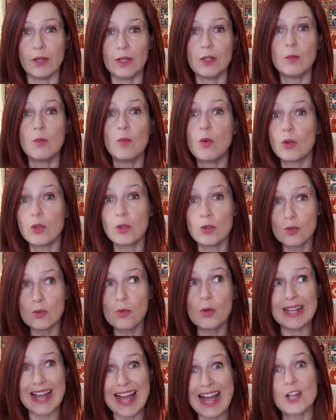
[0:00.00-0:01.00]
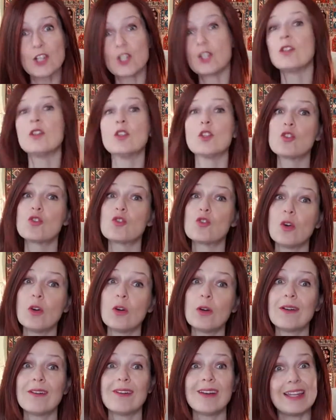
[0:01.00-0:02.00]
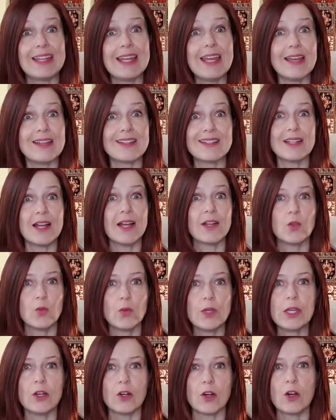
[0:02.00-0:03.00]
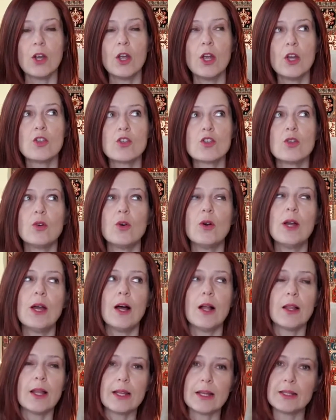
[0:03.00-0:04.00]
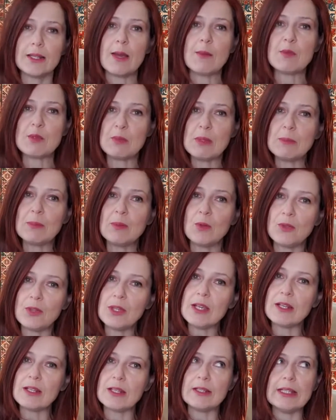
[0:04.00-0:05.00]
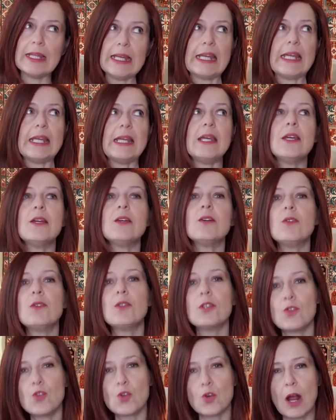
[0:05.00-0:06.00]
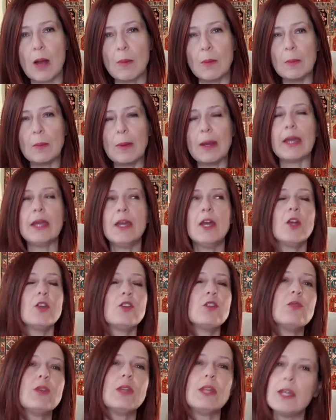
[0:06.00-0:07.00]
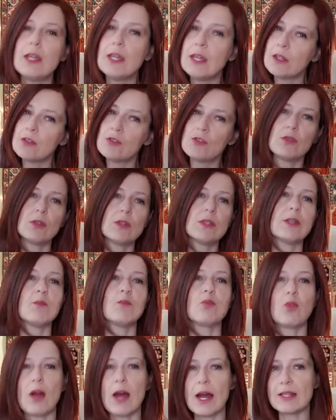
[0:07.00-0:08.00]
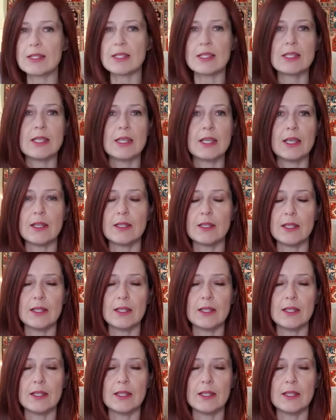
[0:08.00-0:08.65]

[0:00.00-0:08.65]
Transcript: And the more you do it, actually, the stronger it gets, not weaker. So a lot of times people think that they heal the trauma by tuning into it and processing it.